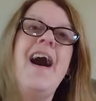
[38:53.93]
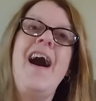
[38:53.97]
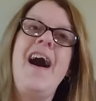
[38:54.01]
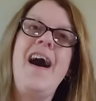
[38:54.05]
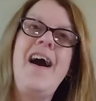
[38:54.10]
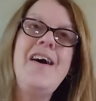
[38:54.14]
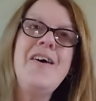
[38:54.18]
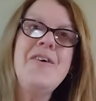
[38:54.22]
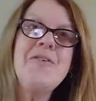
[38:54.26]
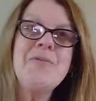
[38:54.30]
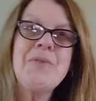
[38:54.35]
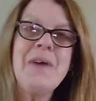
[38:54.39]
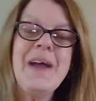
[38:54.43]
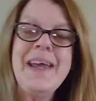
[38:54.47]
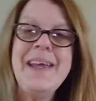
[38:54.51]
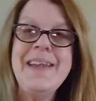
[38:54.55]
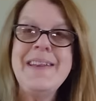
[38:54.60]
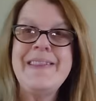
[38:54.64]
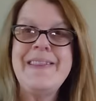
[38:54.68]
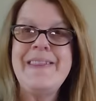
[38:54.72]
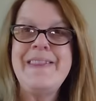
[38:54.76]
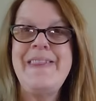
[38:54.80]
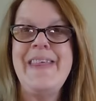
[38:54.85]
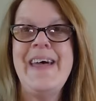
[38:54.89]
all right,
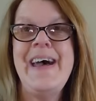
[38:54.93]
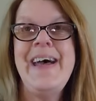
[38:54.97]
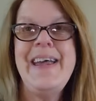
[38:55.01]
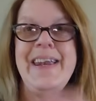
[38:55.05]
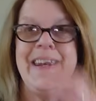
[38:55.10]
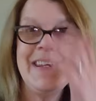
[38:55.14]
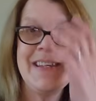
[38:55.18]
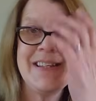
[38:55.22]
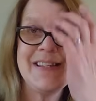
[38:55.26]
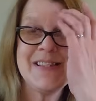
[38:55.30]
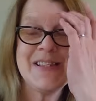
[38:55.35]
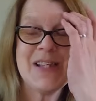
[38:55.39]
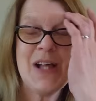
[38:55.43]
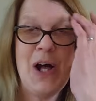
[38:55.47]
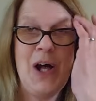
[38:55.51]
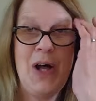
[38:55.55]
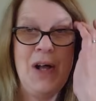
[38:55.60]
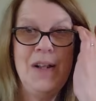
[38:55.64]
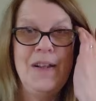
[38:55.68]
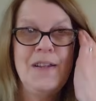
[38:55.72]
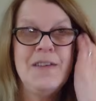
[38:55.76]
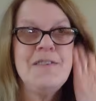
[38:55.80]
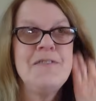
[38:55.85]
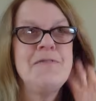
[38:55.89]
that is
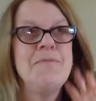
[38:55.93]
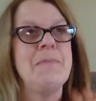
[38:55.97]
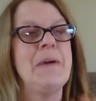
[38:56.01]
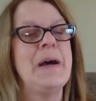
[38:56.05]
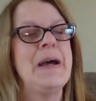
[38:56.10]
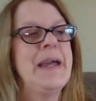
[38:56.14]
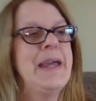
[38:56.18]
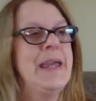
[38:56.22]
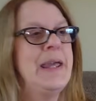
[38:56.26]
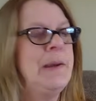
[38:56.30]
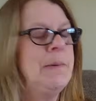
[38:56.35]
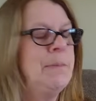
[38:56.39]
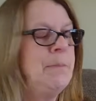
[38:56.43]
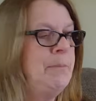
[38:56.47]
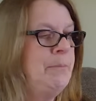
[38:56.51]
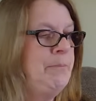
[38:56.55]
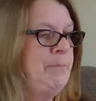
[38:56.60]
all of my